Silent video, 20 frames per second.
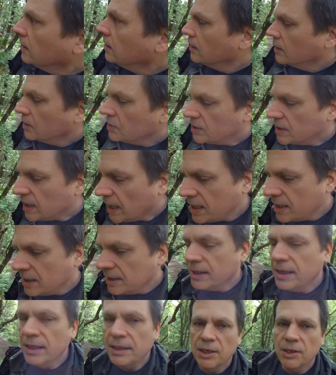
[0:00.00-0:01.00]
has taken a
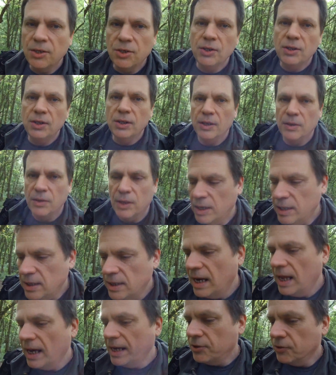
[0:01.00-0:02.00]
decision that
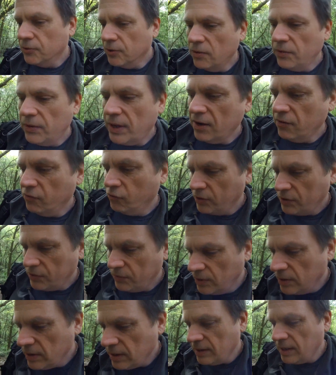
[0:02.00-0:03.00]
later on
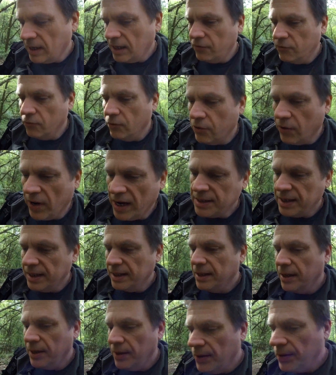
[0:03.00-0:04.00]
they've regretted.
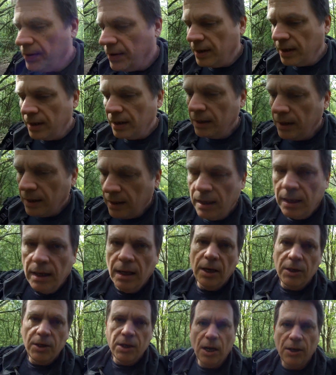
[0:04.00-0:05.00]

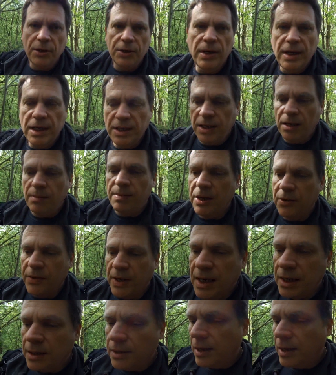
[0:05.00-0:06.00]
And you can't do anything about that.